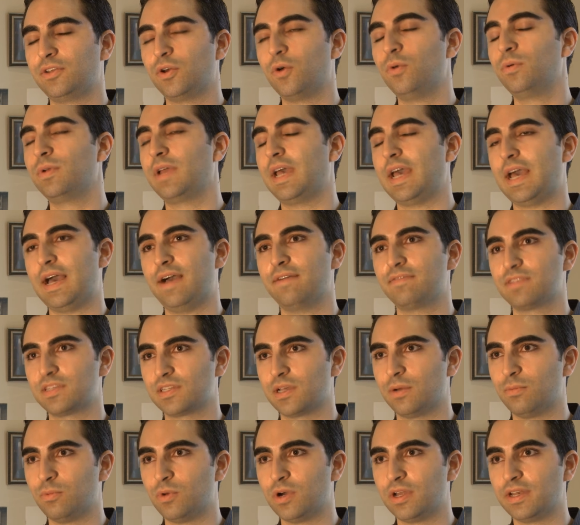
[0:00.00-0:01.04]
don't have
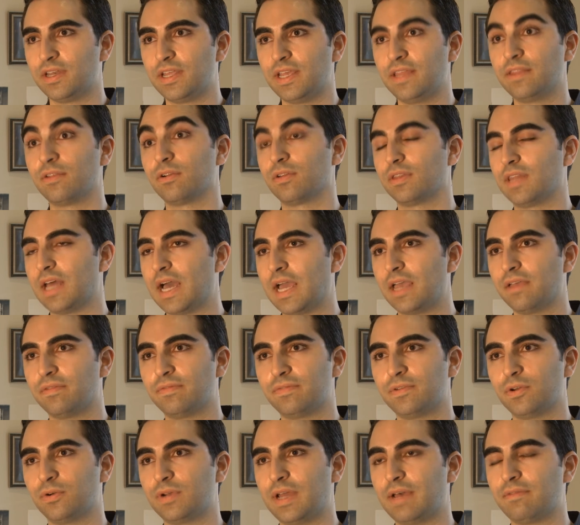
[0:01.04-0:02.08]
someone in their life,
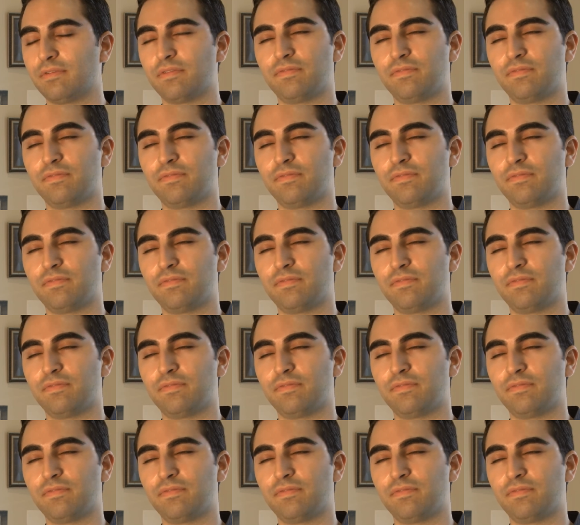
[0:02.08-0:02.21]
don't have